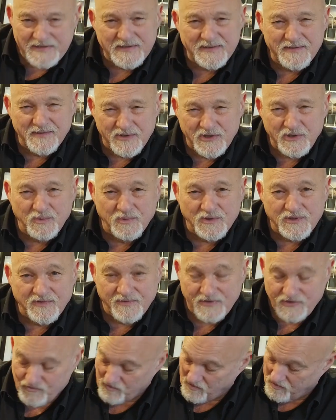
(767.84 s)
isn't too much
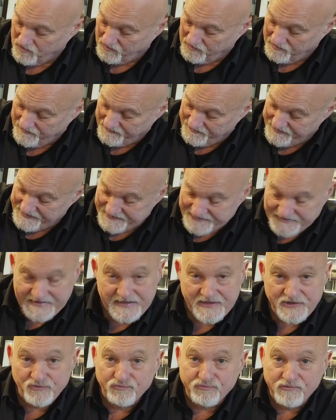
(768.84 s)
of a struggle, this
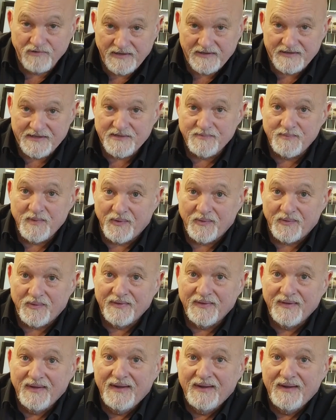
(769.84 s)
is really smooth.